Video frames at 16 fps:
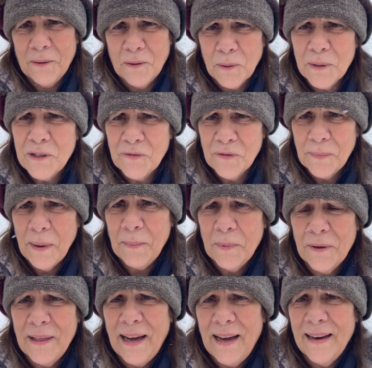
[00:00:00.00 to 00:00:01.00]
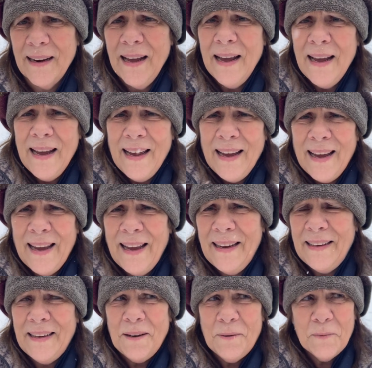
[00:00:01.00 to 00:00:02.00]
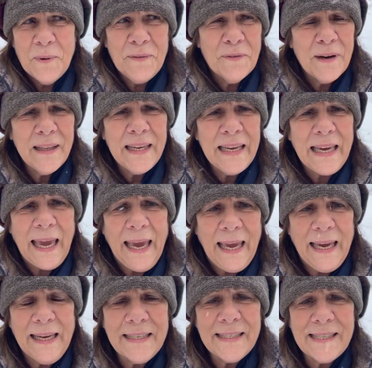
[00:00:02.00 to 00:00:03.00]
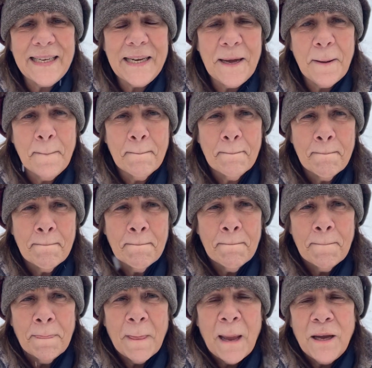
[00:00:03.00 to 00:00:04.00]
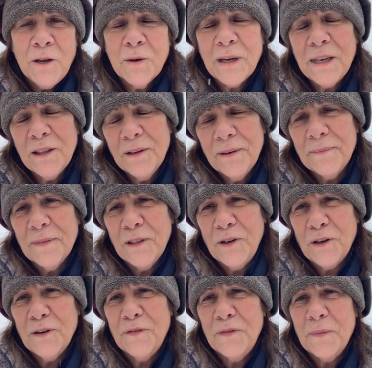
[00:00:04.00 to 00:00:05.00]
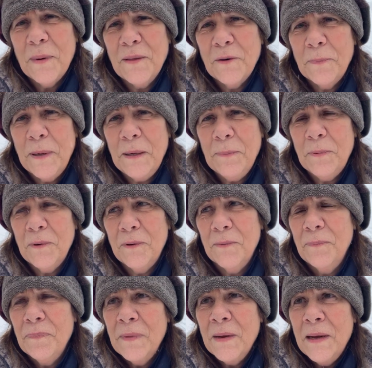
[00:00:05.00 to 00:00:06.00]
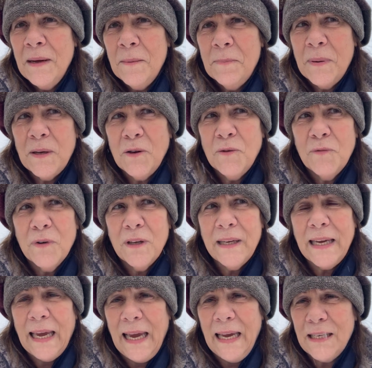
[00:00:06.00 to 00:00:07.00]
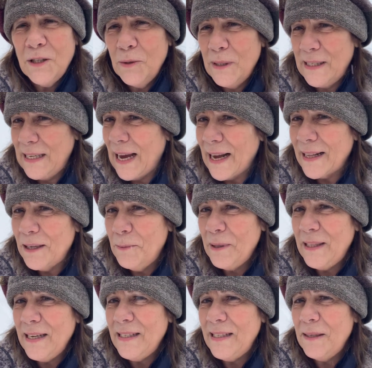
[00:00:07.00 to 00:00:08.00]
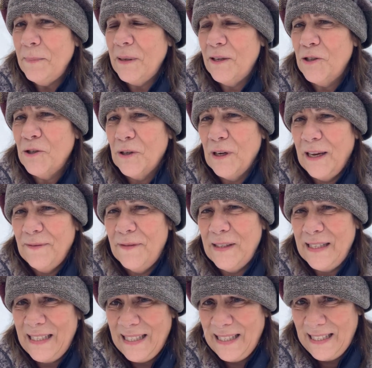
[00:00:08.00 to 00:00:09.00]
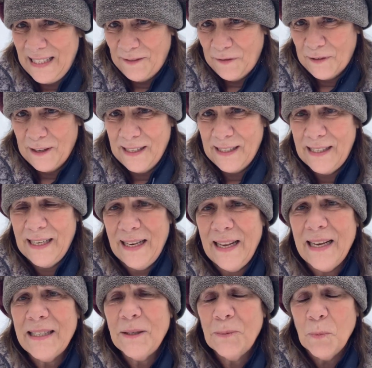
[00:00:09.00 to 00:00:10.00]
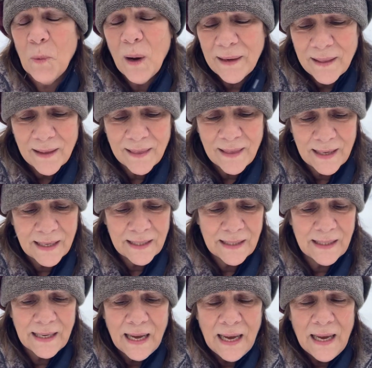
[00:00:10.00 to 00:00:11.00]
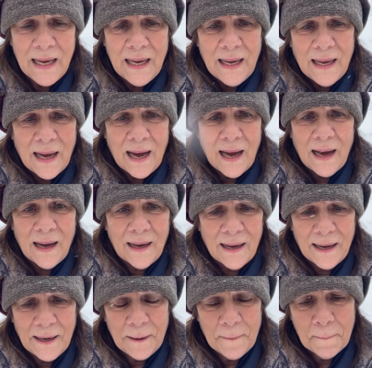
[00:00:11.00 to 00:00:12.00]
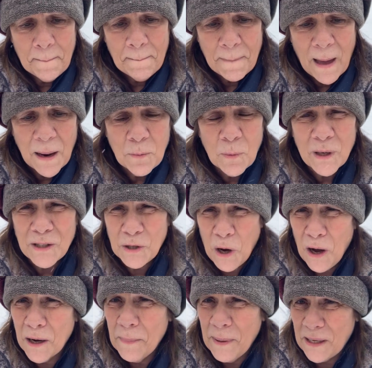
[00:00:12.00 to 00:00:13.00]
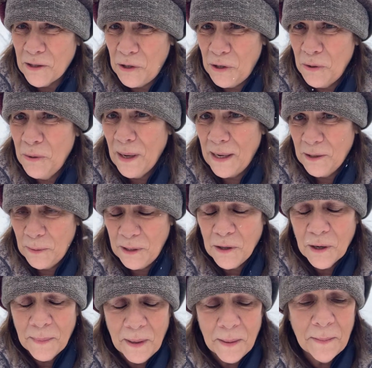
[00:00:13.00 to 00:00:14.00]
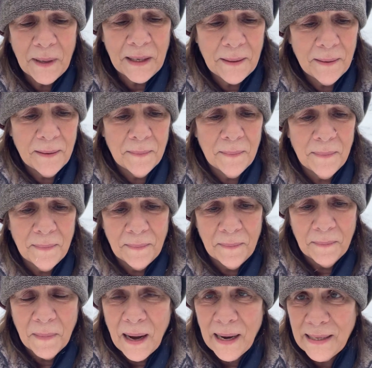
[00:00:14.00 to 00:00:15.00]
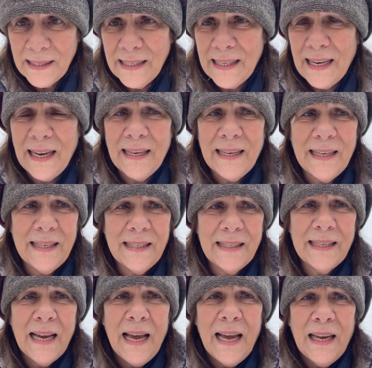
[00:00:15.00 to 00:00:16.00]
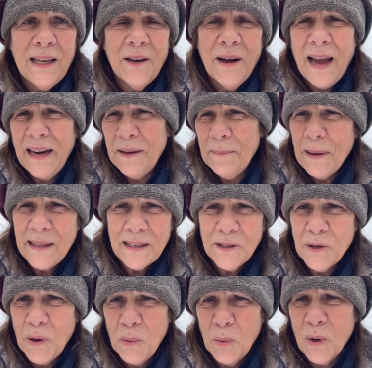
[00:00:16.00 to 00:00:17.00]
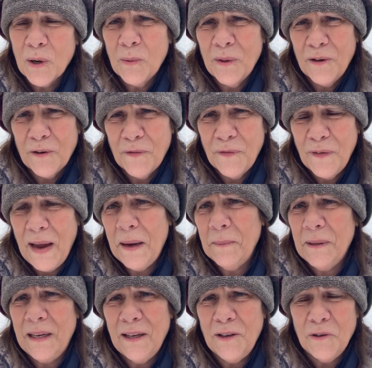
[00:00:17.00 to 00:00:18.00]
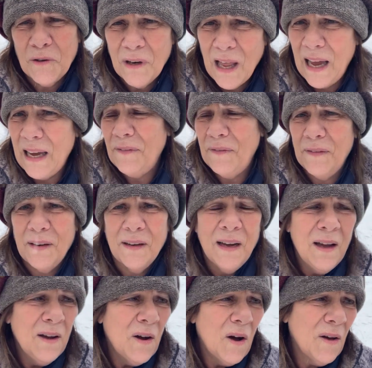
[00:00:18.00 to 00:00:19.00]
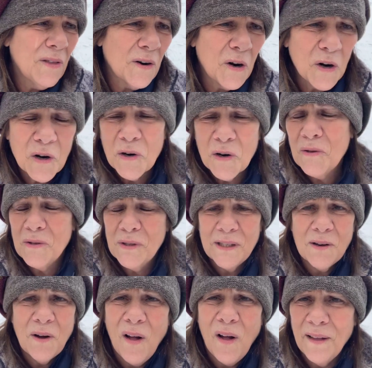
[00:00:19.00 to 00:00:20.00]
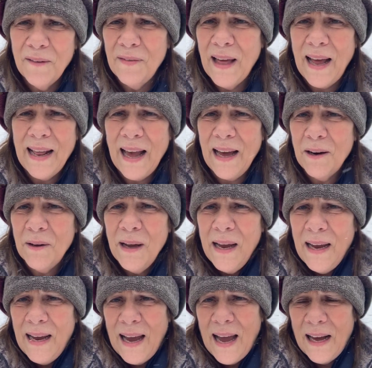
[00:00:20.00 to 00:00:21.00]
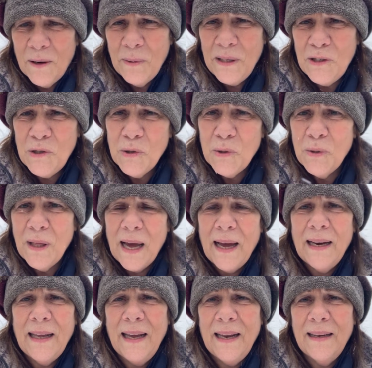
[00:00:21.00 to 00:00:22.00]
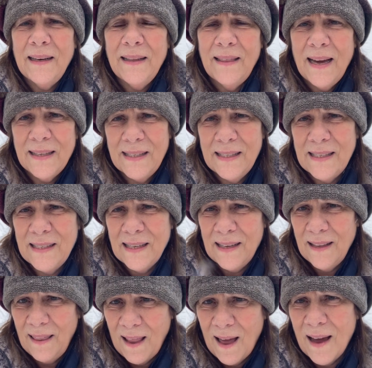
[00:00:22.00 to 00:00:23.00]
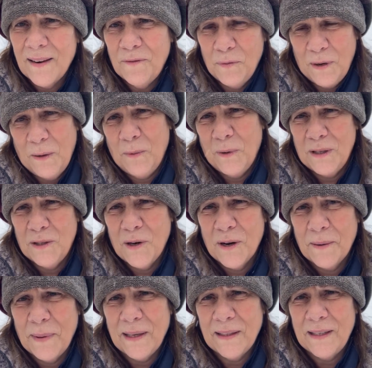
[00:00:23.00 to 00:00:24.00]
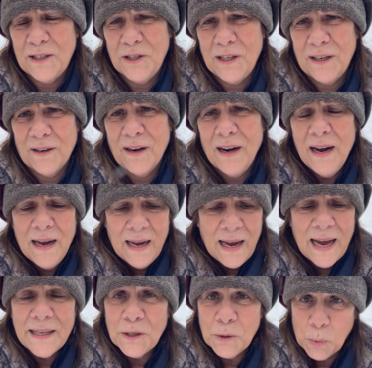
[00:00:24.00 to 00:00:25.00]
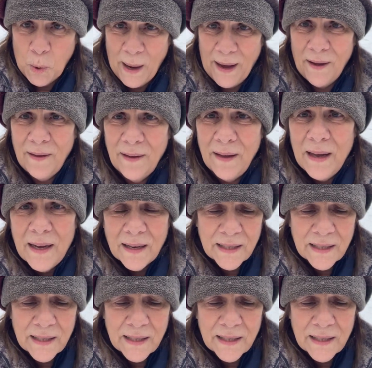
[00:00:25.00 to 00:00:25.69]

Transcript: And always remember that. And we really can't you can learn from other people, but you really can't do exactly what they did because your life is different. And that's one of the things um, I want to talk about too, as we talk about money mindset is, you know, how do you make this all work with your family and your life and all the hurdles and all of that? How do, how do we do that? And that's a lot of what I want to talk about this year as well.